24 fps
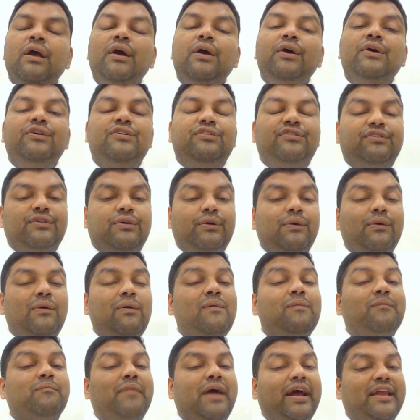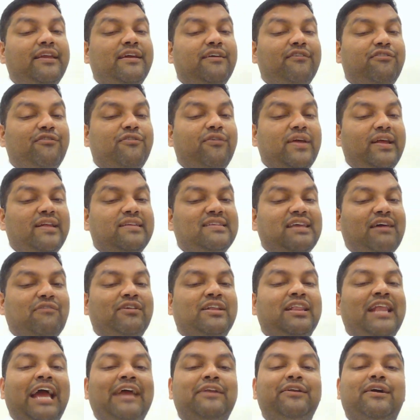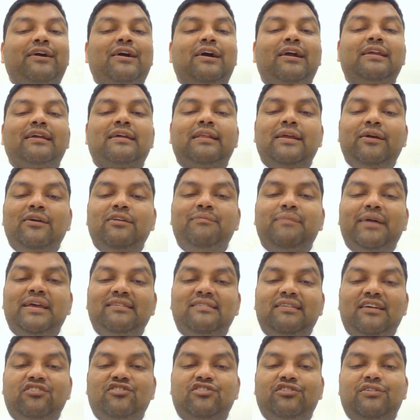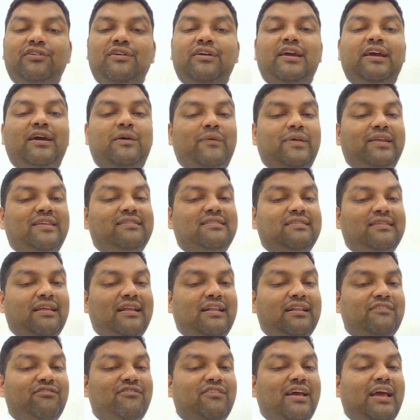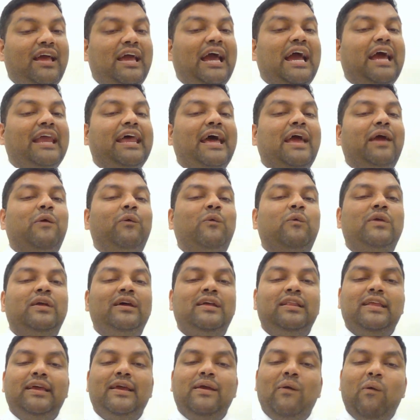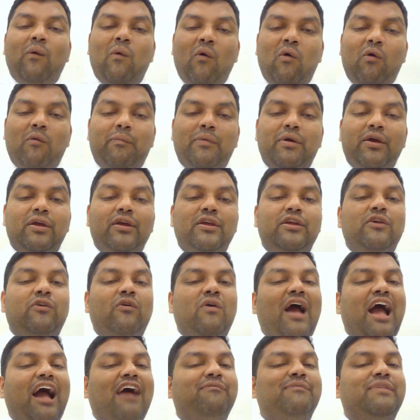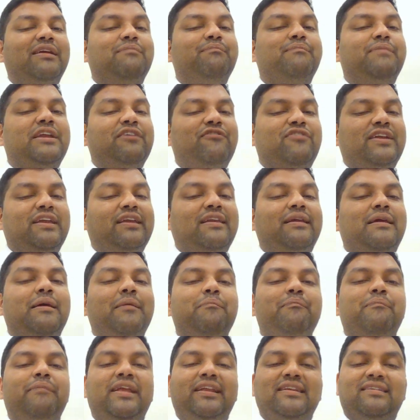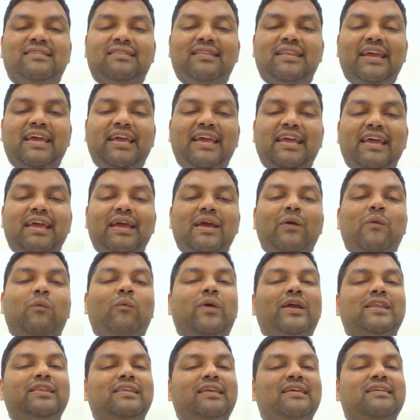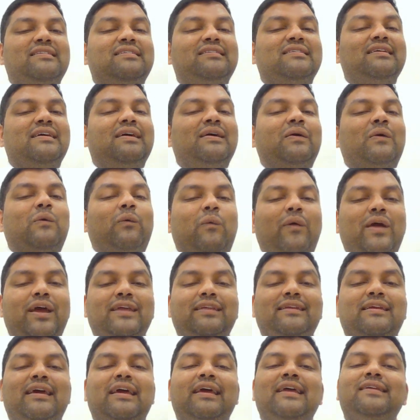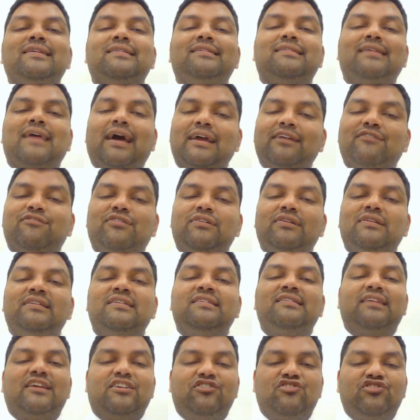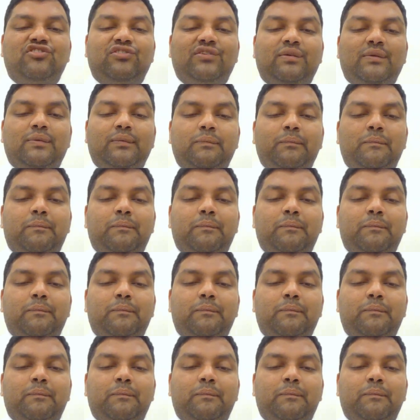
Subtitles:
So, my dear friends, I would like to conclude my session here itself, and I really hope you have been benefited immensely with this great, insightful session.